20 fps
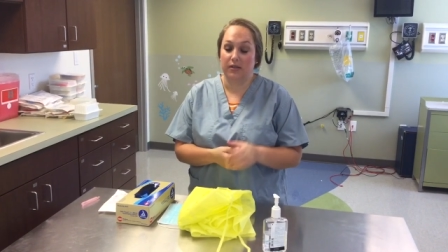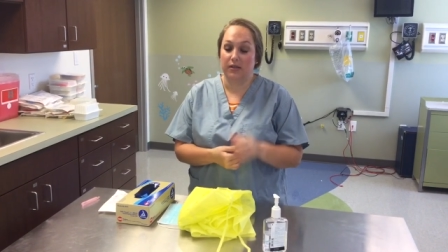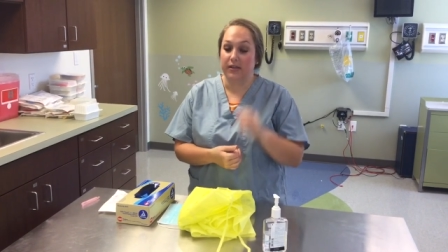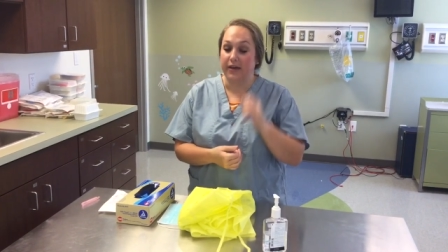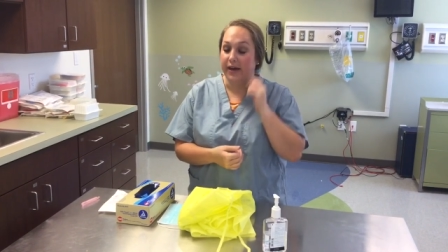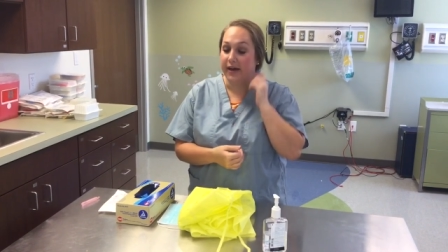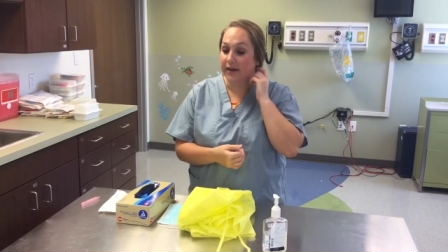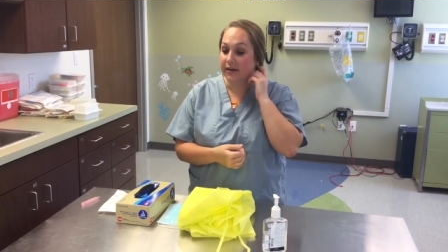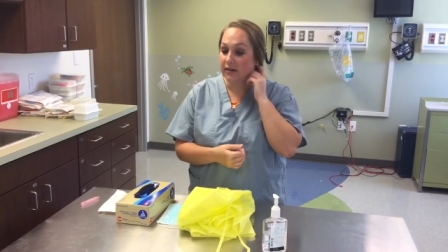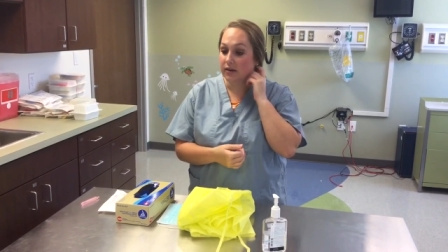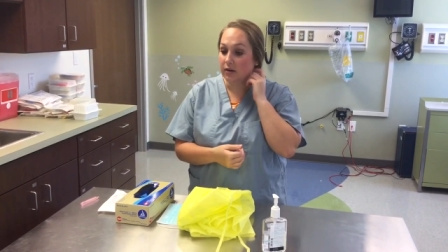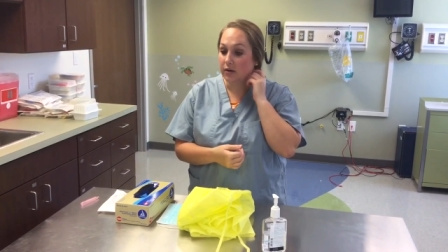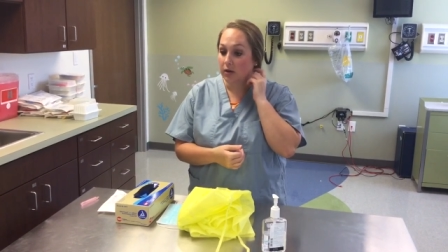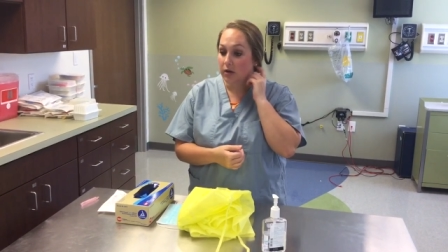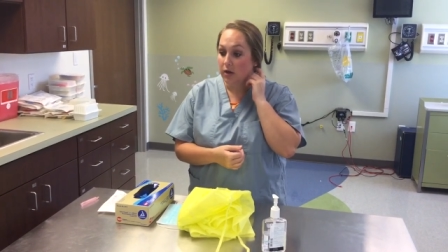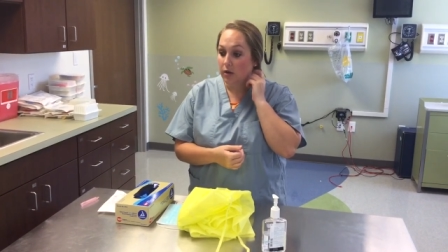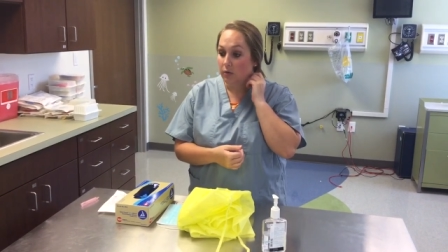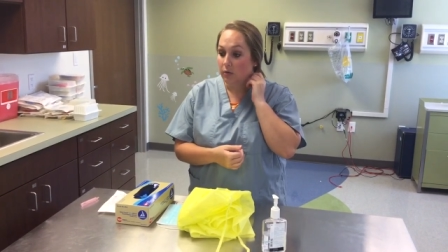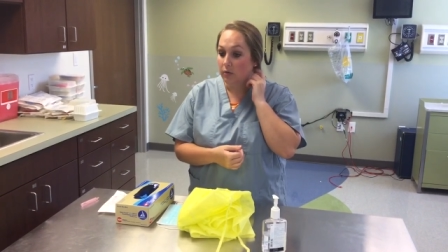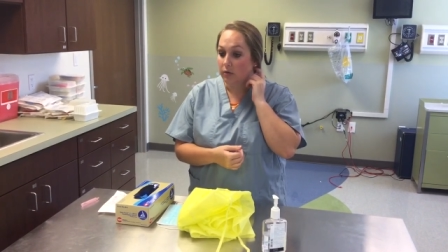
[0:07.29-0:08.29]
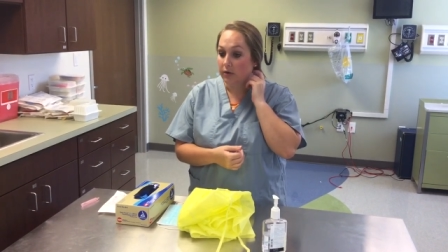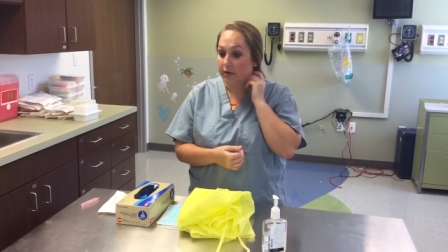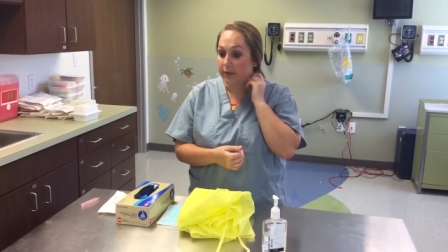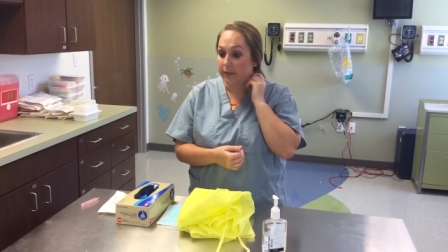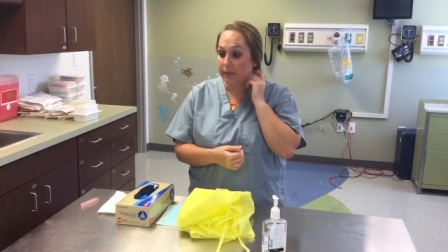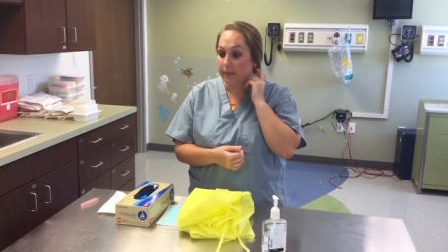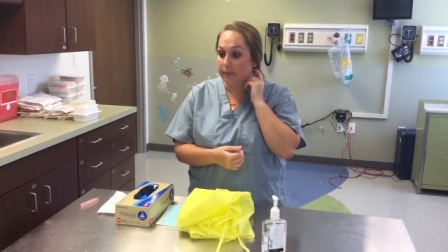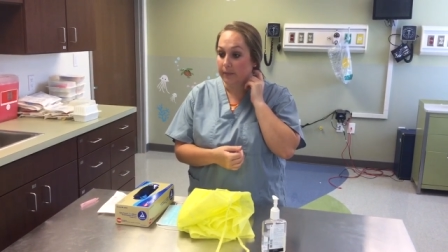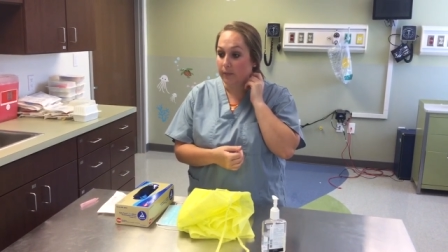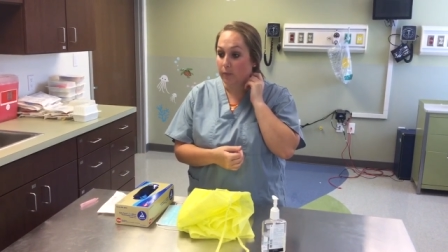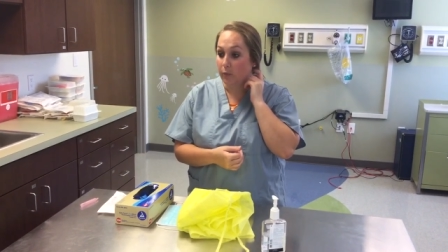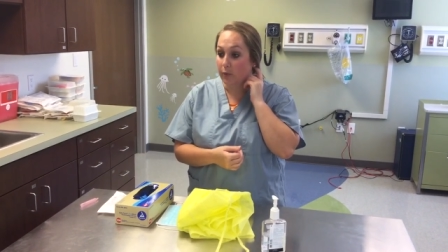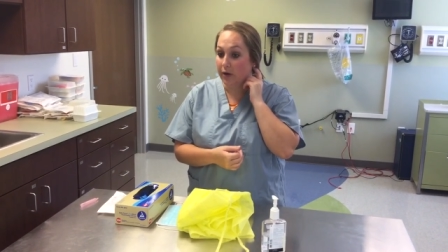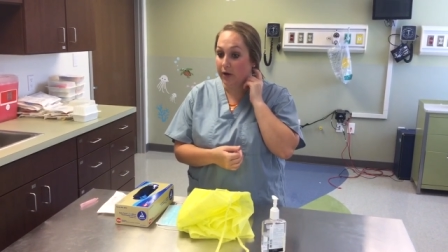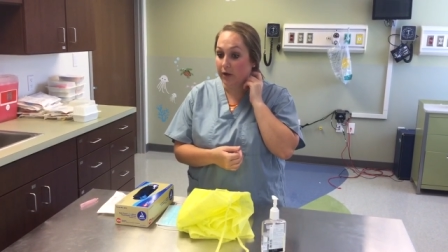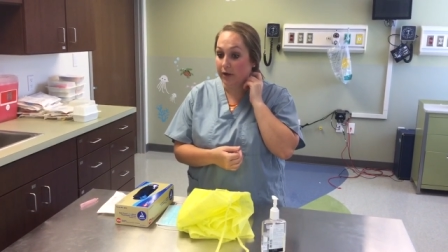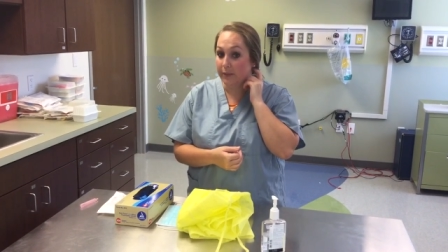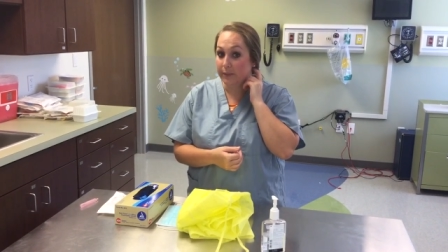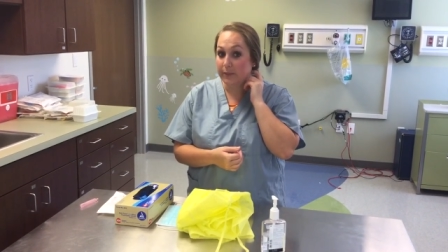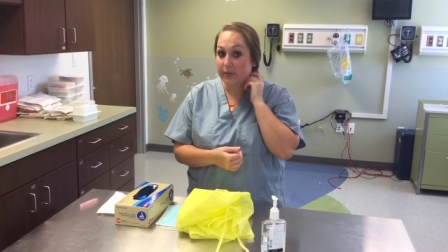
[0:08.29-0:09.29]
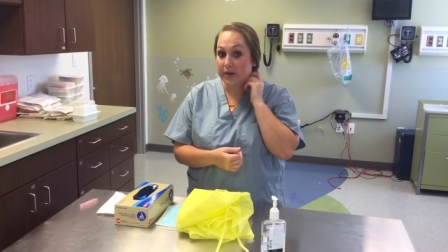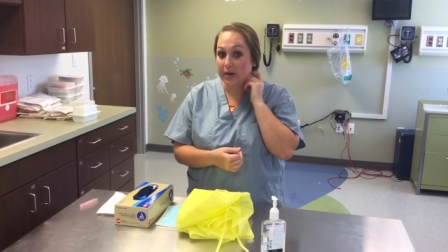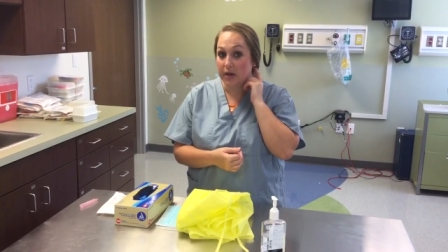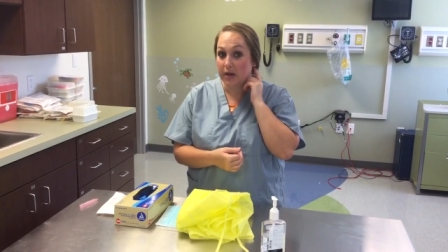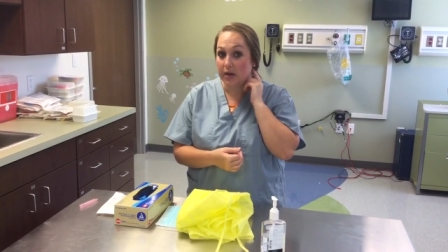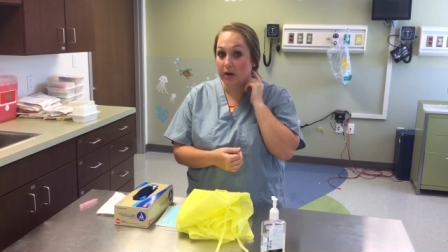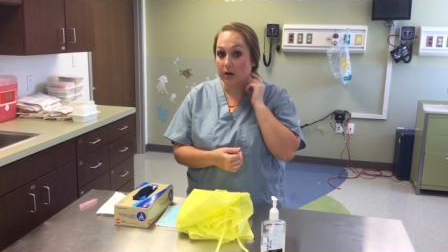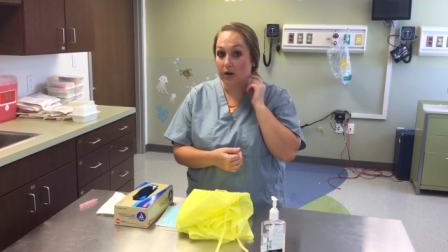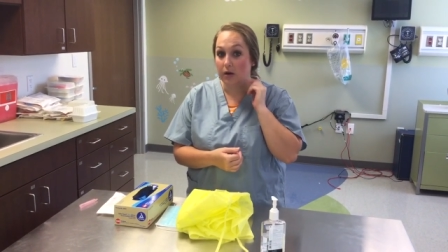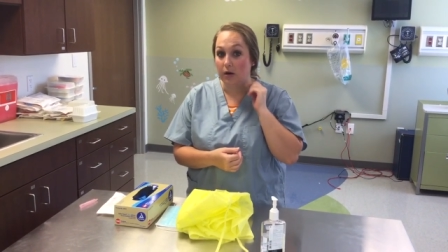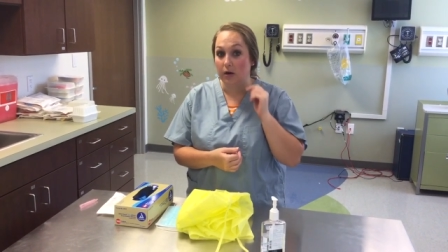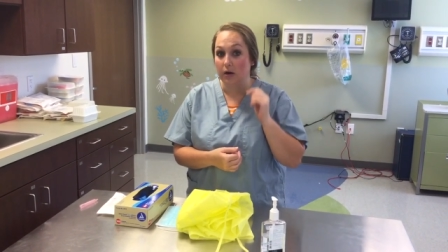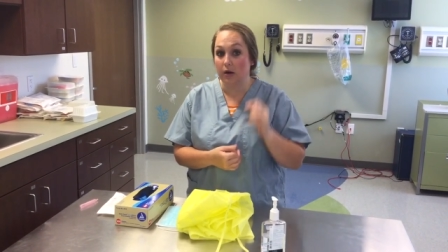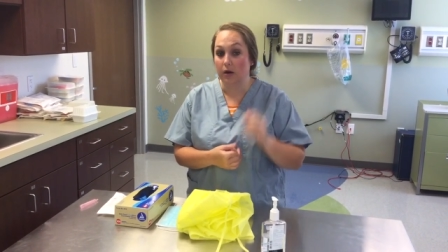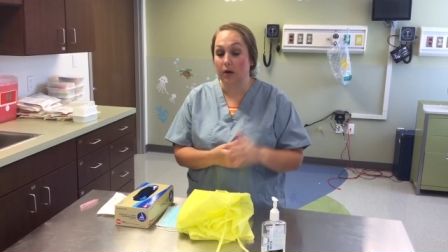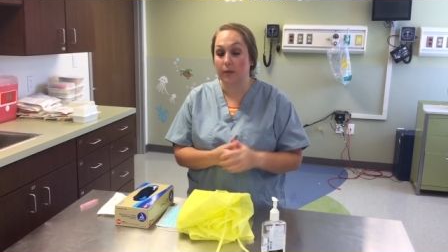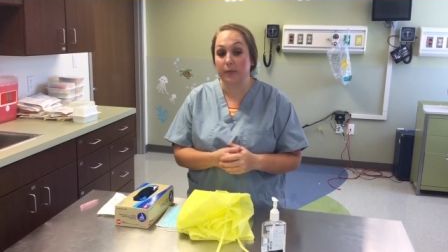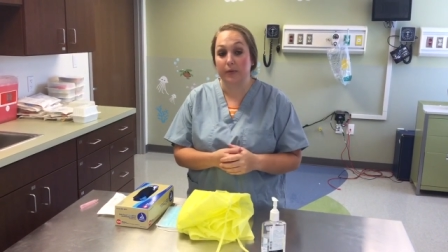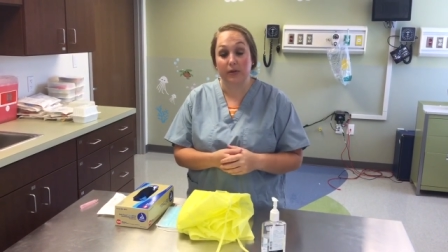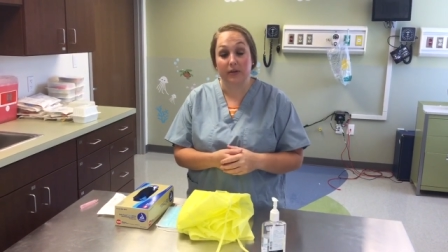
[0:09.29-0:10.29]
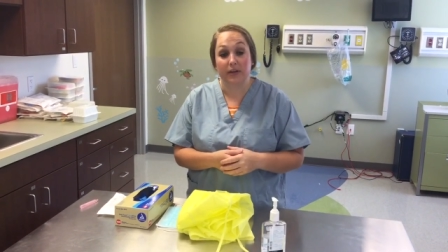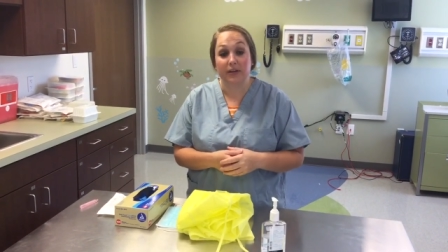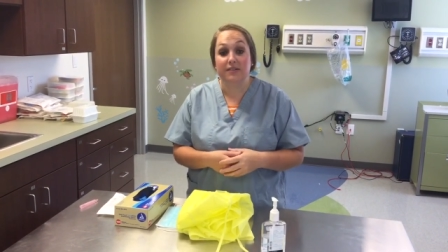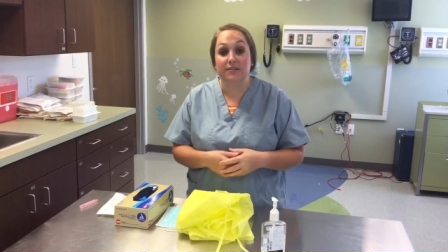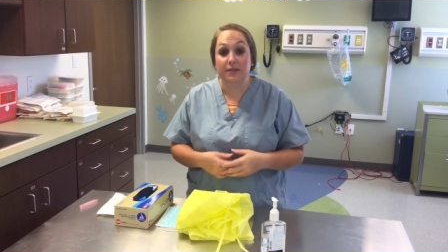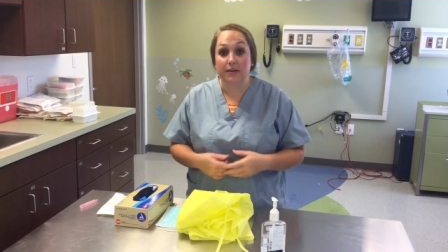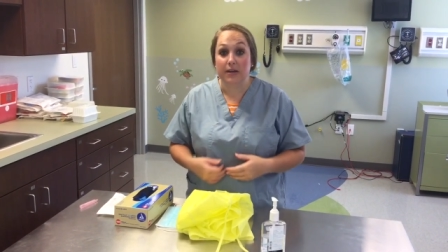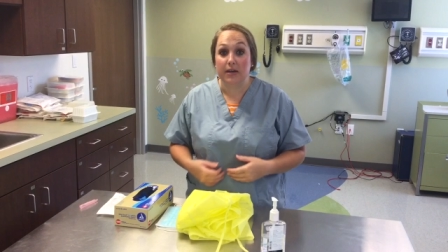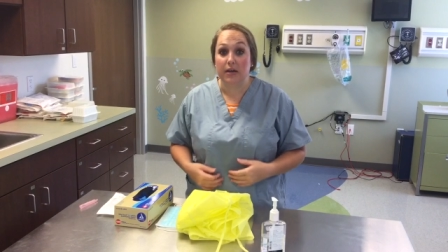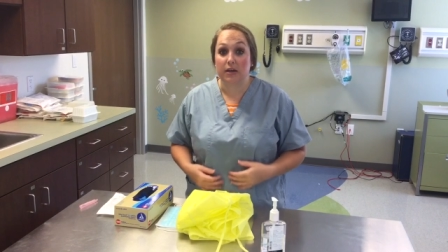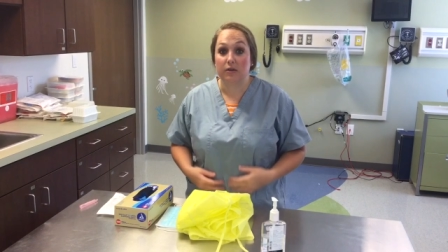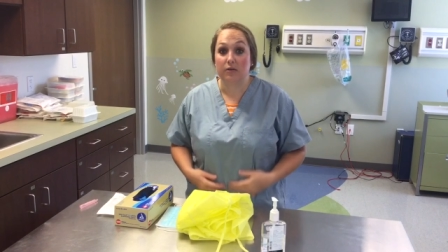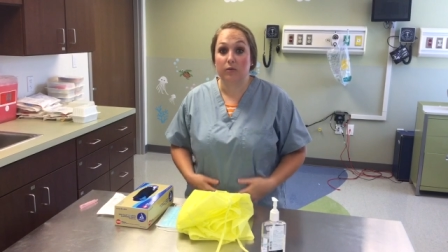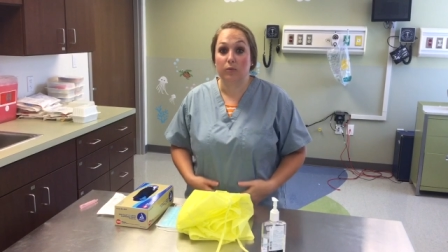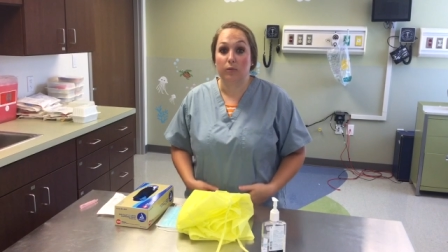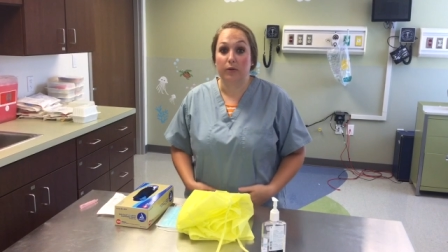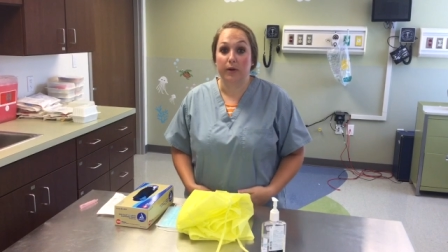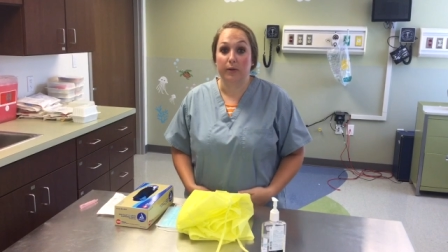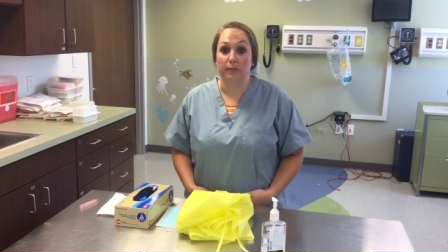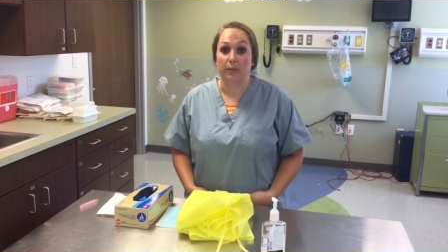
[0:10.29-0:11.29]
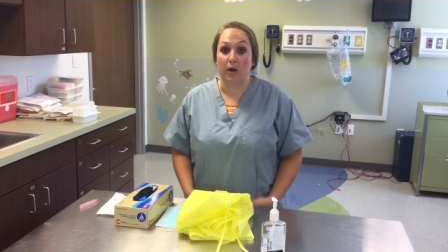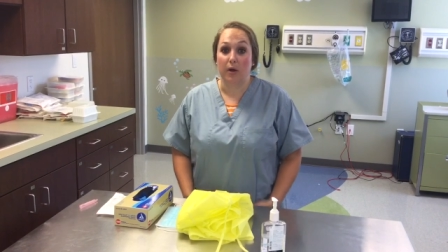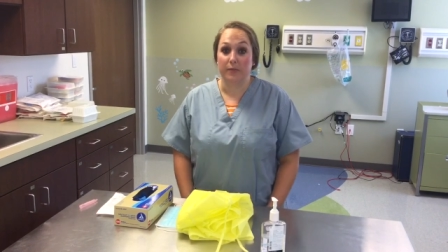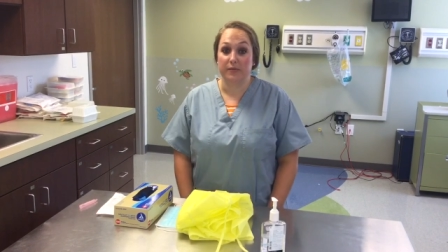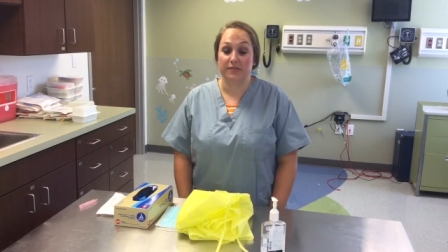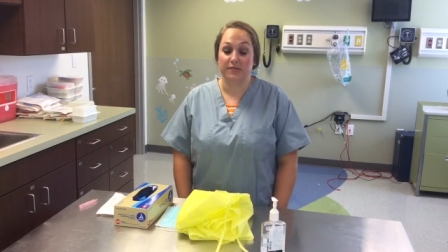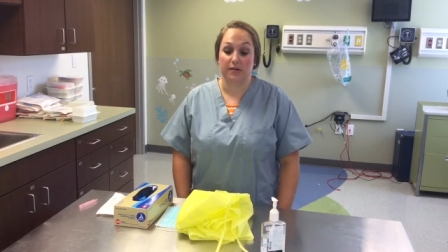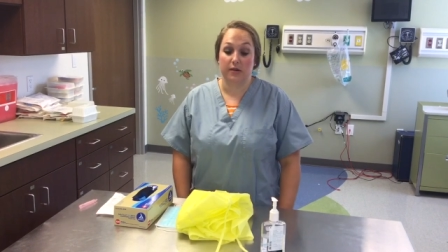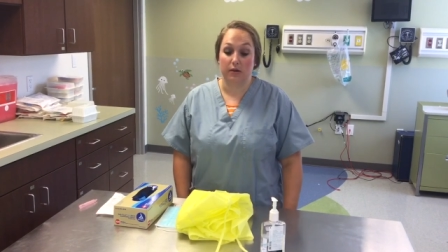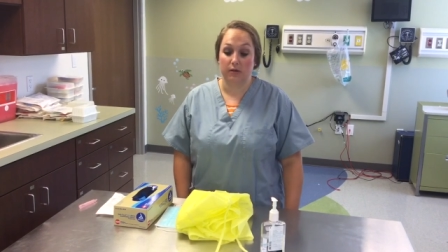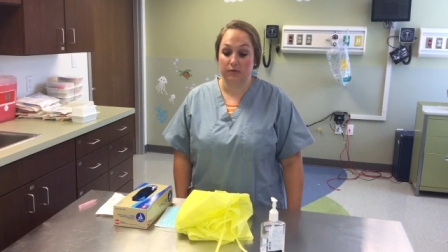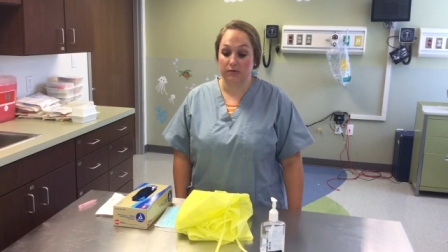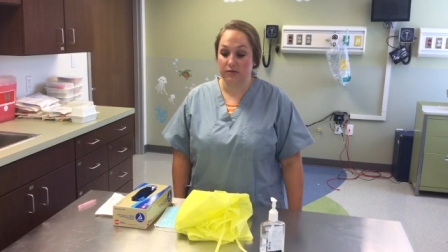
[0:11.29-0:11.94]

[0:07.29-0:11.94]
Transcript: that will, um, will impede her ability to eat when mom is here.